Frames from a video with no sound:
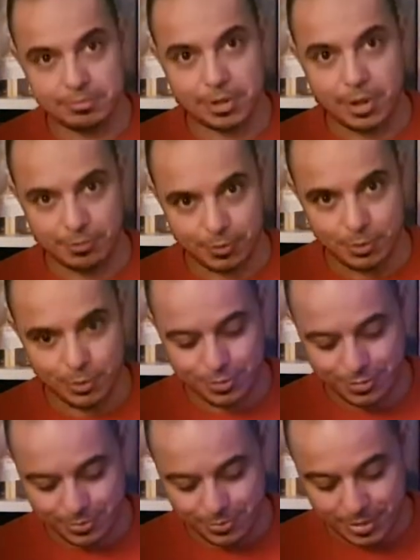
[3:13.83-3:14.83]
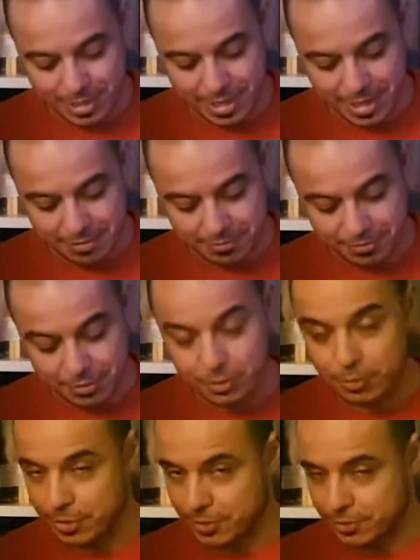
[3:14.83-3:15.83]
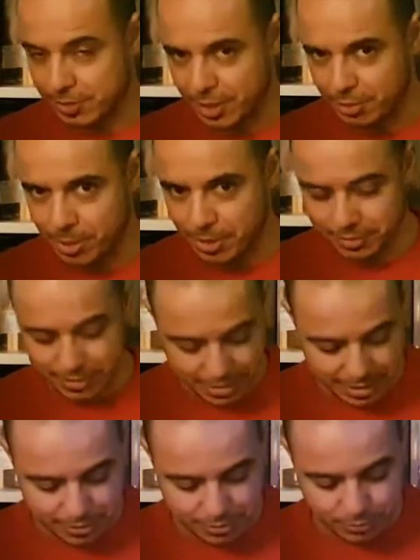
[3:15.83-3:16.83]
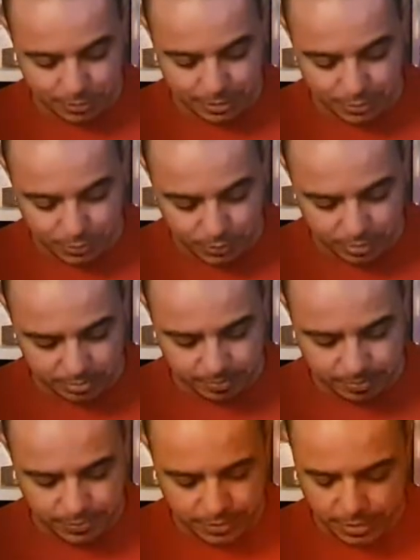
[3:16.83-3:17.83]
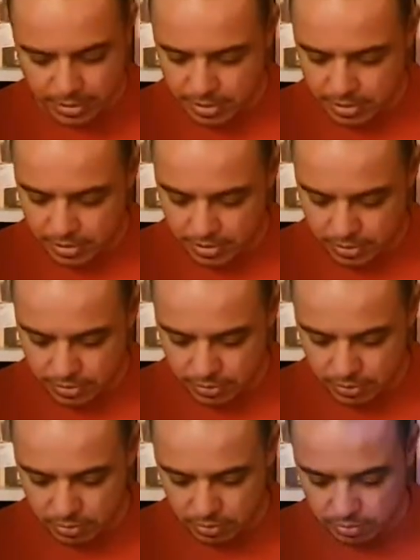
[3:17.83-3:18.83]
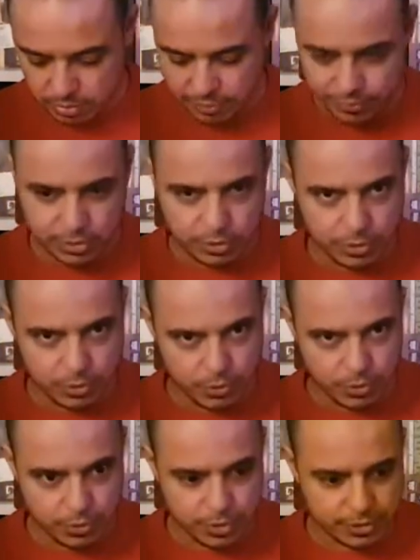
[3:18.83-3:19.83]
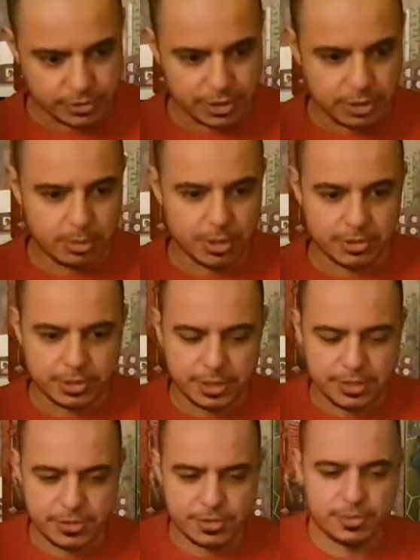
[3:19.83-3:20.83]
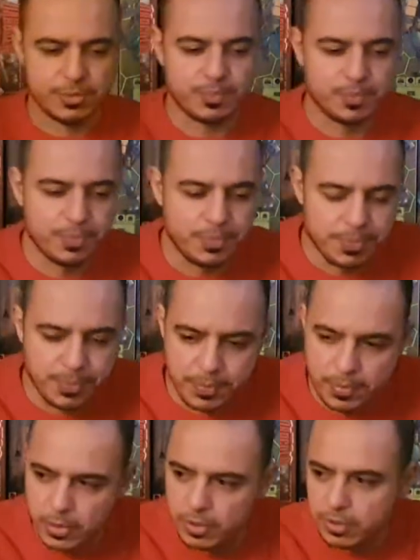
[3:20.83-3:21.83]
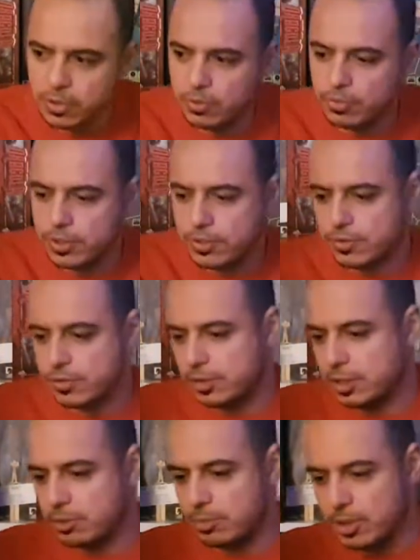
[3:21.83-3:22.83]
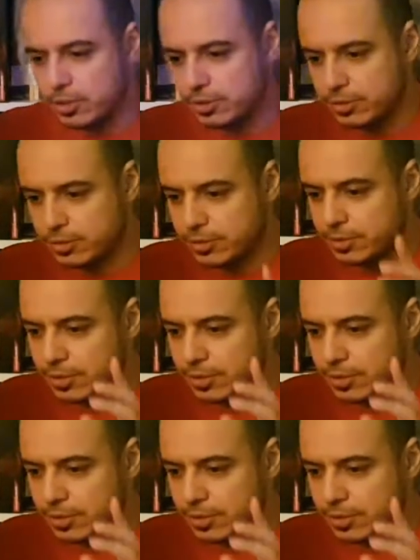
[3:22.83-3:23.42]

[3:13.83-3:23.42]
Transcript: of course, we have Chris Claremont, and that's really cool. So, if you don't know who Chris Claremont is, Chris Claremont